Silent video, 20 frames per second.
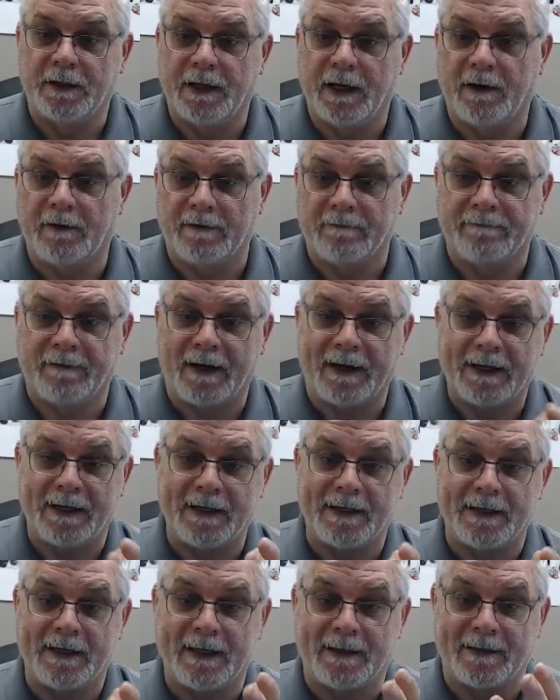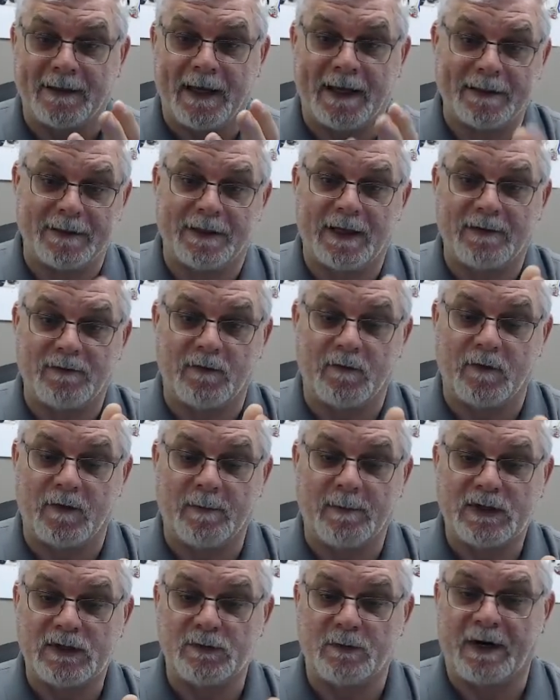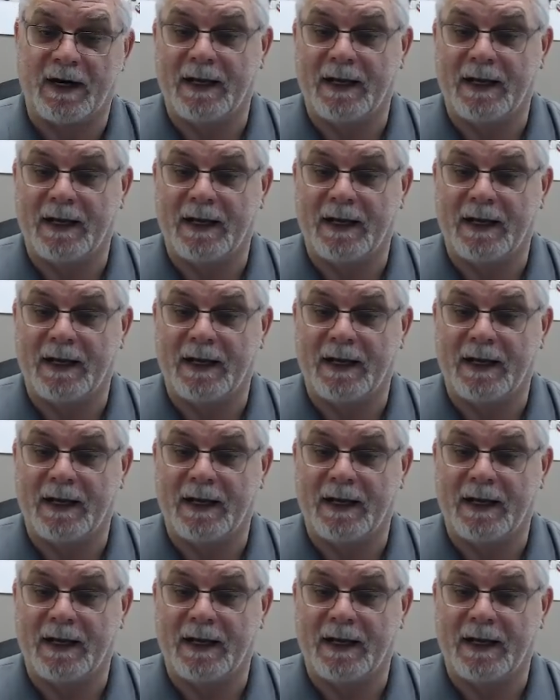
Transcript: if I can get that type of image when I'm